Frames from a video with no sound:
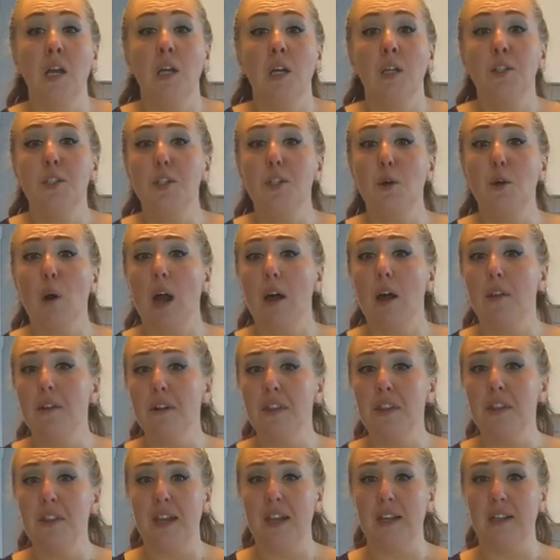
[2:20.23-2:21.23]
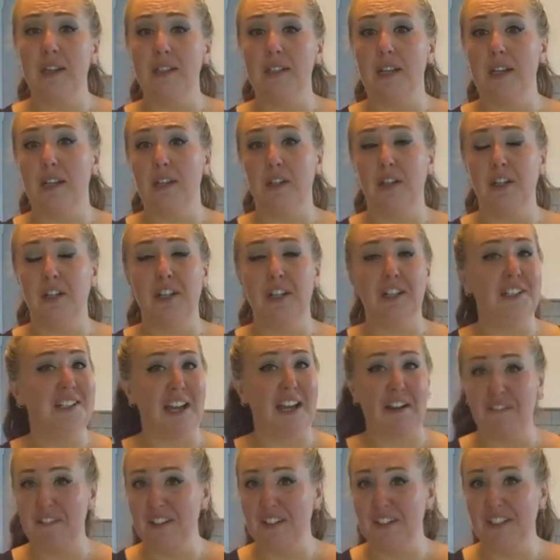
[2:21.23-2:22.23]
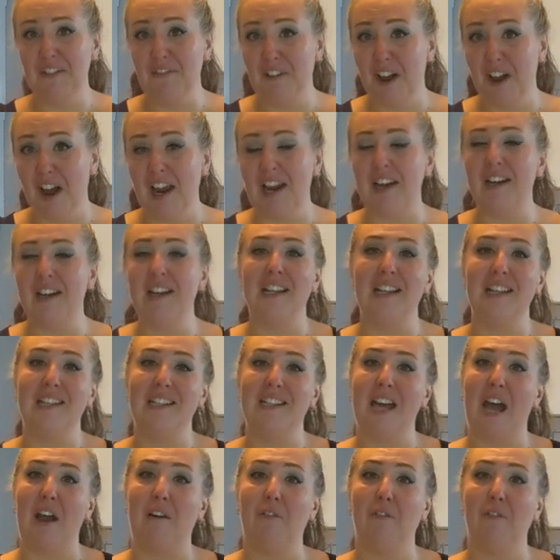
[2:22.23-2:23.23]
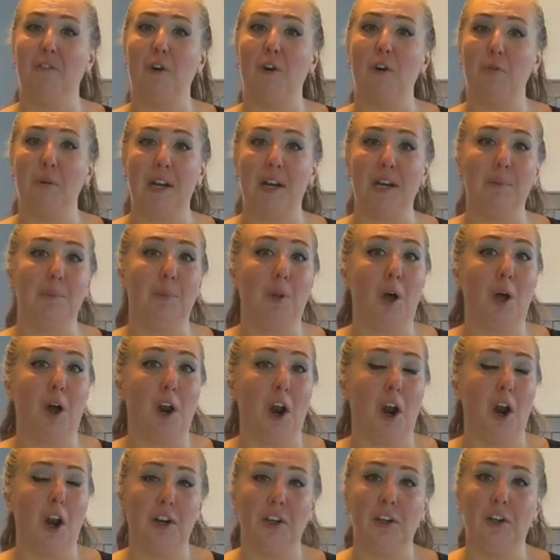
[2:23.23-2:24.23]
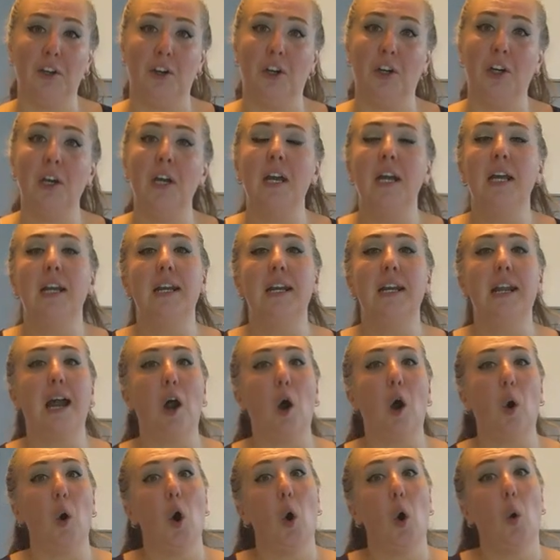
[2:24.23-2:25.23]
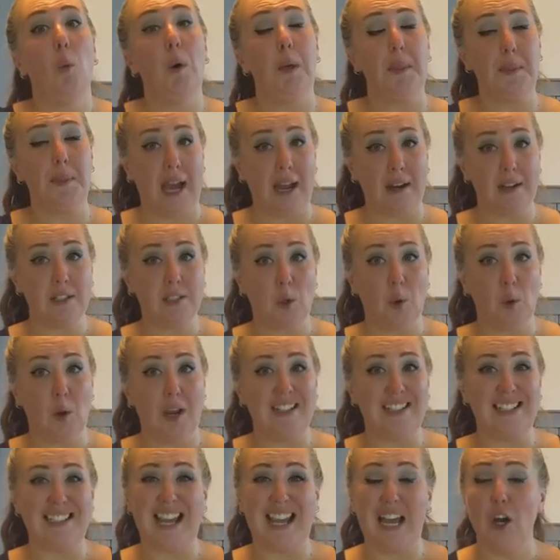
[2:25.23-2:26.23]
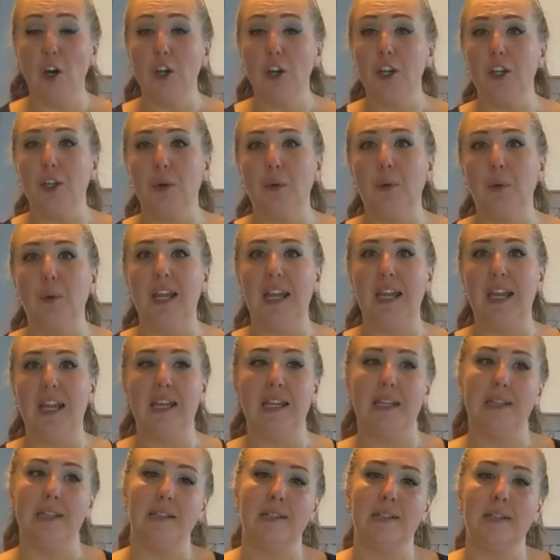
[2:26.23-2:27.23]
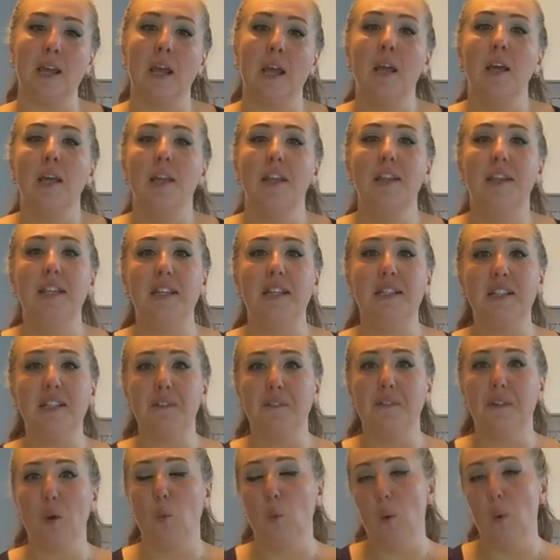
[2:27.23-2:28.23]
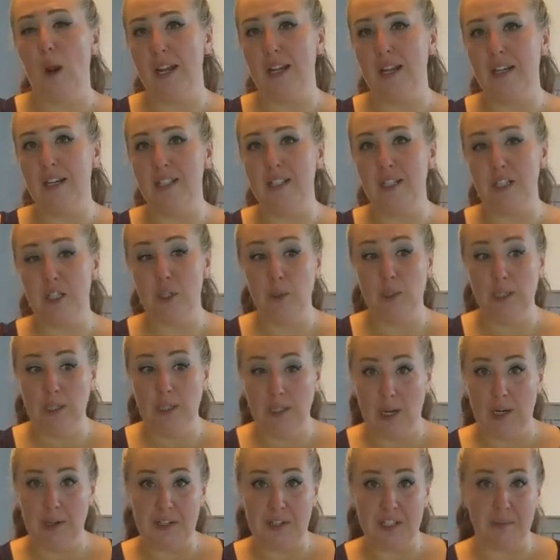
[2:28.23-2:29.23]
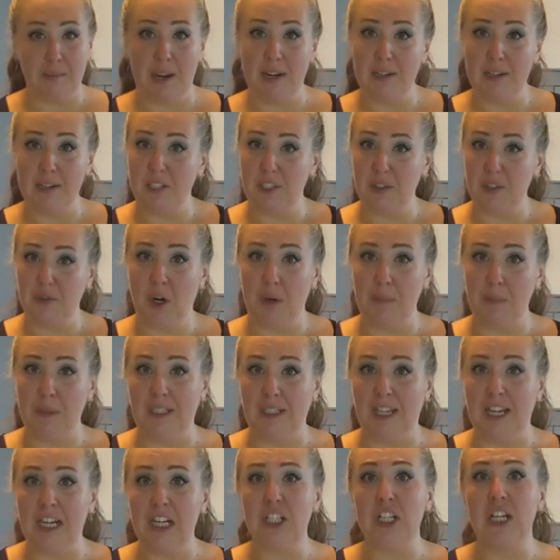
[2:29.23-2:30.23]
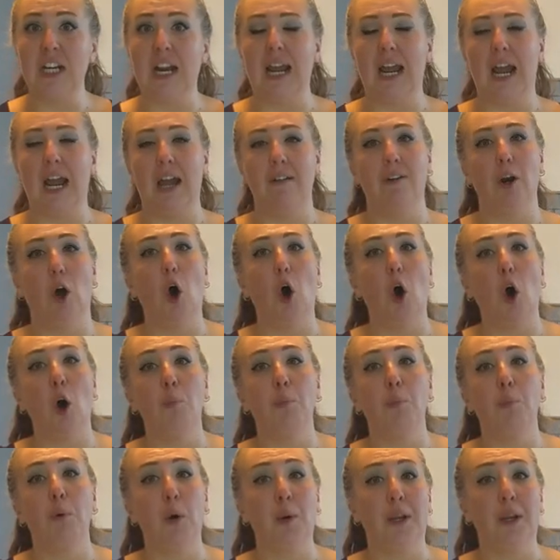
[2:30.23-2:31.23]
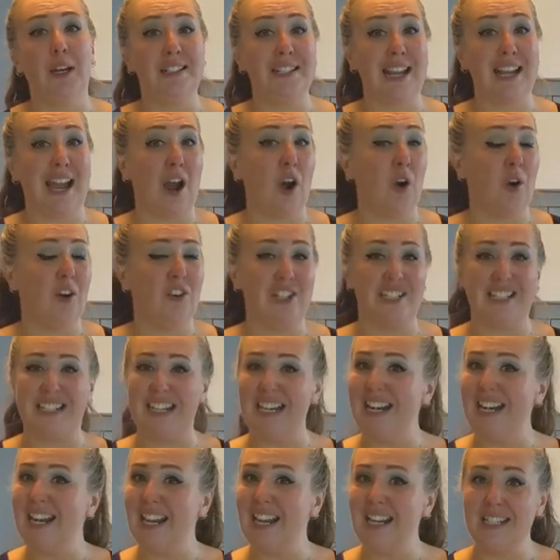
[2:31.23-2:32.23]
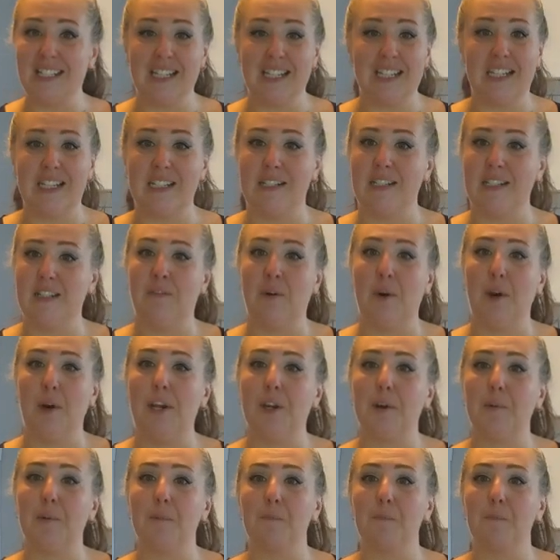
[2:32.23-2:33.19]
So other things that you're going to definitely find is that full written blog article. Now, what that's going to tell you is the different ways that you can customize this formulation. I have it all broken down just nice and easy for you.